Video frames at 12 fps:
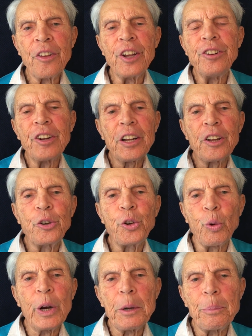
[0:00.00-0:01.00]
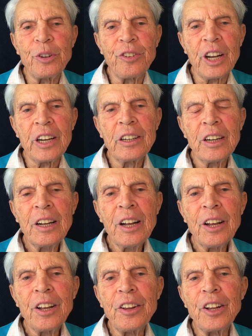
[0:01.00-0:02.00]
These are the 20%
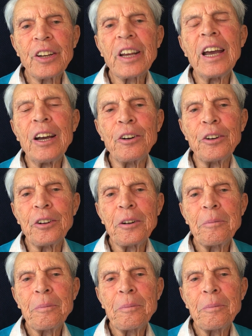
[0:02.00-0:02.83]
that count.